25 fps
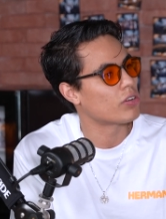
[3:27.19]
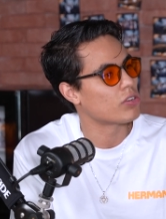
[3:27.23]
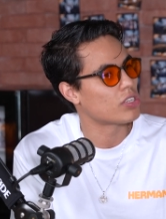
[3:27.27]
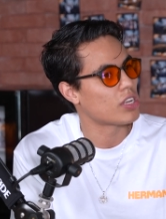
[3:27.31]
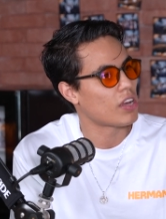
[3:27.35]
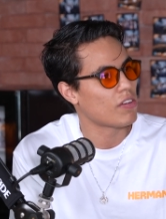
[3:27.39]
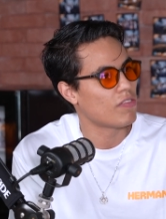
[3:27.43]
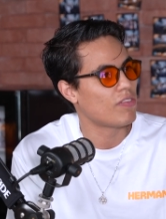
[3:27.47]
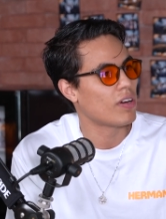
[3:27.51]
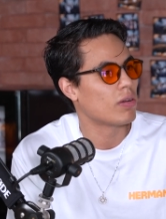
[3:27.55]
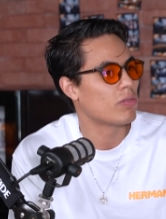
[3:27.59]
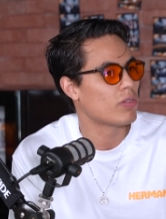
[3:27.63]
Because
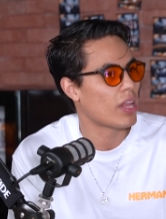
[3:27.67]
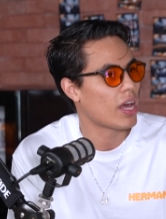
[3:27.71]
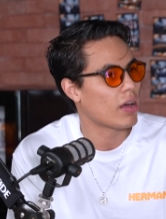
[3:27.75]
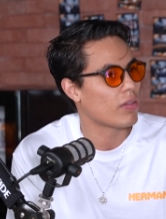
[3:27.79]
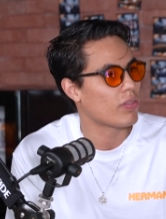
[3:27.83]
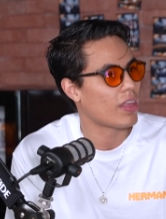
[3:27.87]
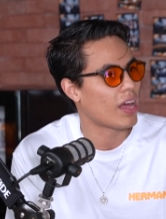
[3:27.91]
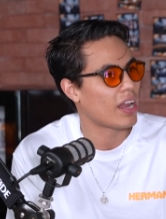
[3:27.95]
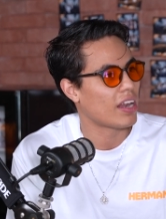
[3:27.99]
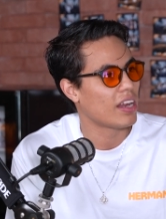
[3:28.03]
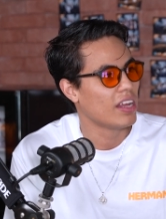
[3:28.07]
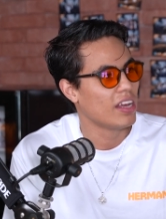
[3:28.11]
I found
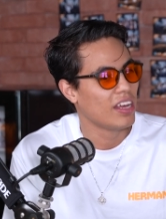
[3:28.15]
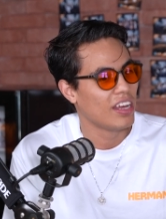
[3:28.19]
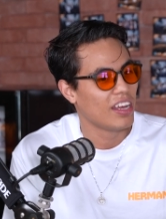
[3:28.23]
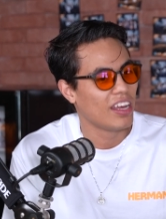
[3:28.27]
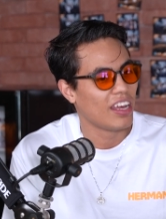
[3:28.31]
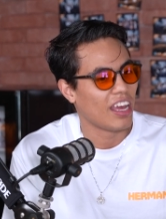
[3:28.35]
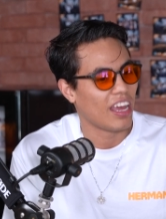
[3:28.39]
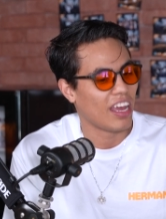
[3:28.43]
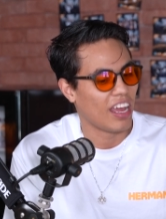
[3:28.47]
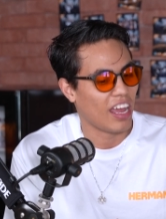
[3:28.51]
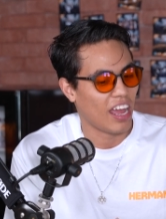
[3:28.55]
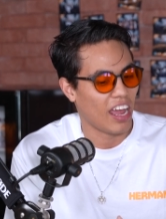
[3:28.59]
out that
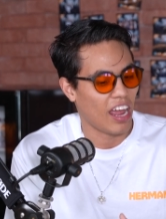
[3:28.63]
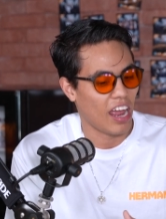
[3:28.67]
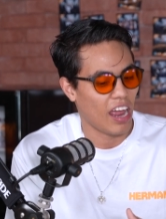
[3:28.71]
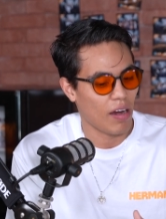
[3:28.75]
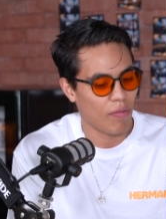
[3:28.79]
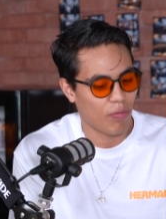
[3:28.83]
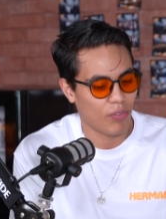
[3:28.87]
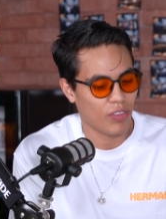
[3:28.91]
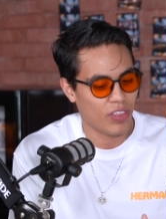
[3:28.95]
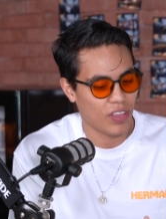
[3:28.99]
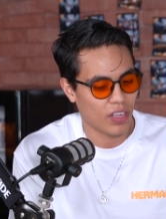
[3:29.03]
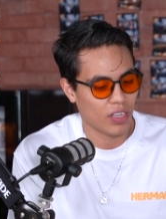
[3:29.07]

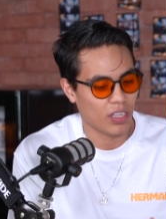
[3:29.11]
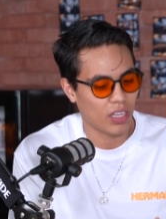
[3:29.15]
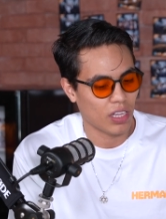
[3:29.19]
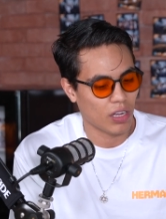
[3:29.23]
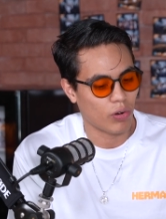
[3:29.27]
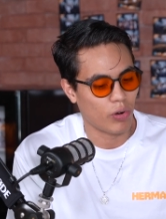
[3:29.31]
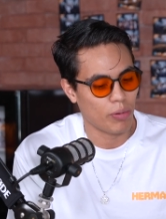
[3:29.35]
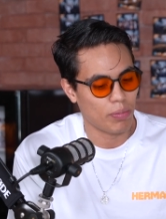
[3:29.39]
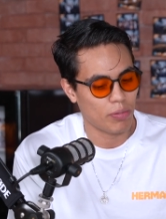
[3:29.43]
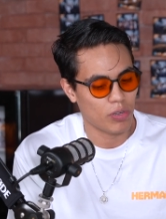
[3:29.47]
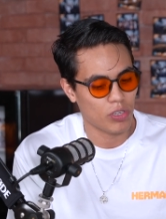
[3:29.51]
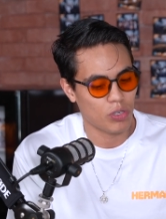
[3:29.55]
everything in the
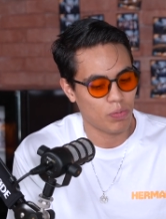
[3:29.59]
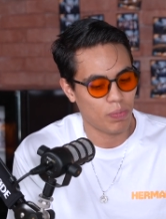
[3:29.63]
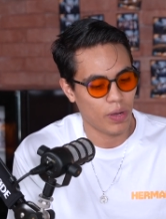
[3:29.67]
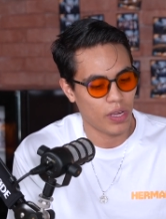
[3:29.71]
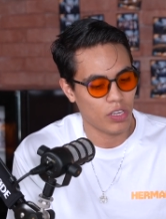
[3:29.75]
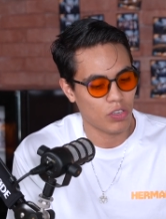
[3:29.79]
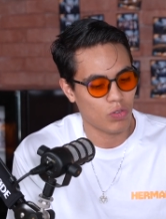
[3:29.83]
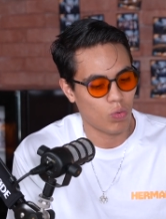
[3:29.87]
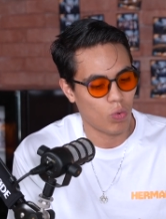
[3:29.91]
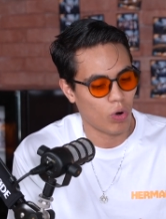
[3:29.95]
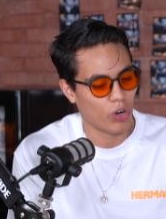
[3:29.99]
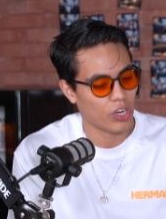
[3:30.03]
crypto
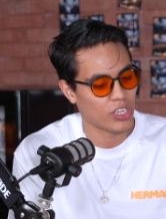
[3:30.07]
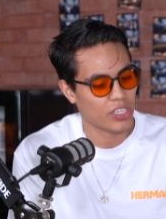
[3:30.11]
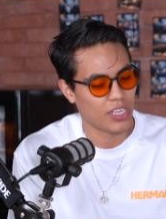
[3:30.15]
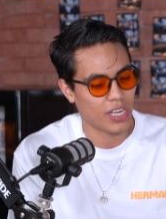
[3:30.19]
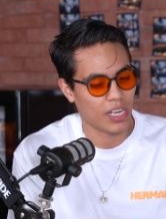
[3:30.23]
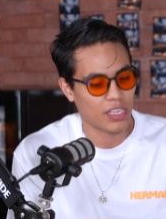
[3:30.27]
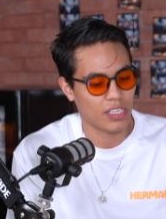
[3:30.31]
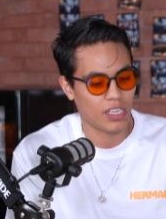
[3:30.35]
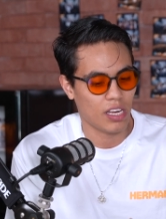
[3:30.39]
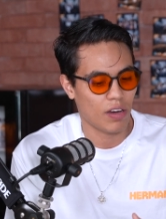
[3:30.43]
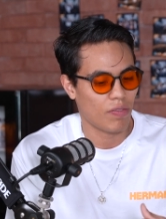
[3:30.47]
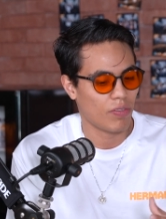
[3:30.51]
space works
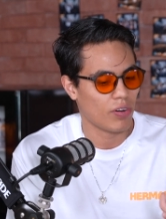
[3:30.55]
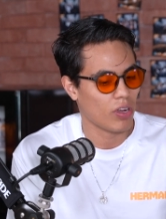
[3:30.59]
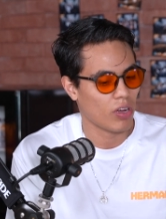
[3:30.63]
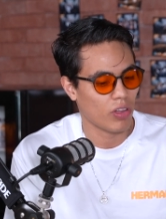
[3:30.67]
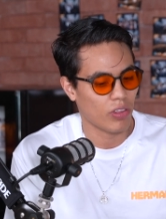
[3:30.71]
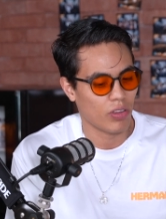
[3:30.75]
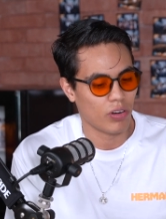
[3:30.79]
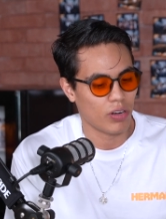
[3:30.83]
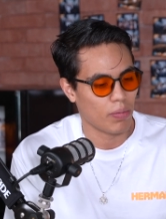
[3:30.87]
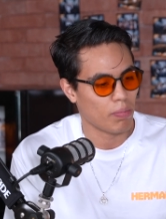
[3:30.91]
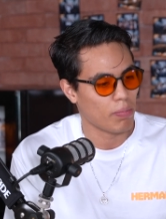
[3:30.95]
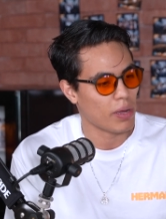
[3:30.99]
as every
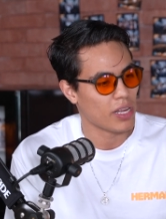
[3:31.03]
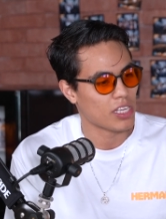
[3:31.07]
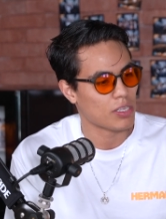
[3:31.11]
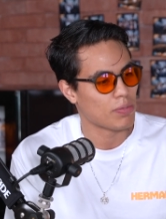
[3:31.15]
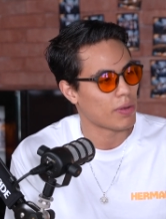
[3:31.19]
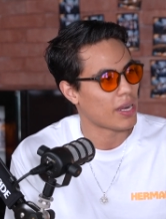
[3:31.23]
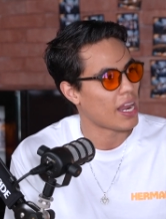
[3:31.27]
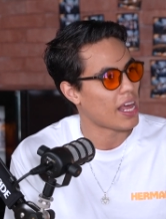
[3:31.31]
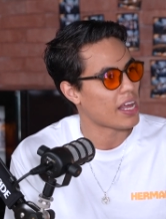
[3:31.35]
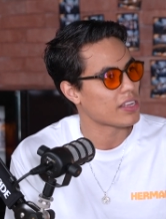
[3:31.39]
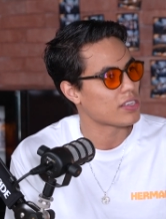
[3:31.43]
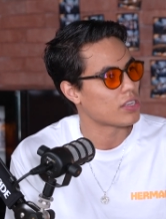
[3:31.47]
other
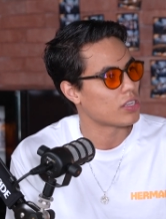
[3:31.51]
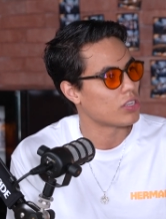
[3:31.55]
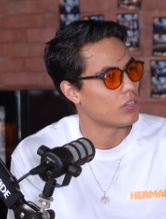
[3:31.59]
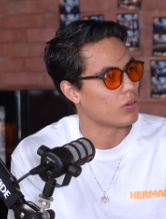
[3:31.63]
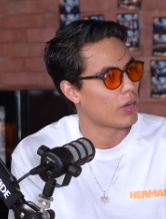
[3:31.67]
investment asset.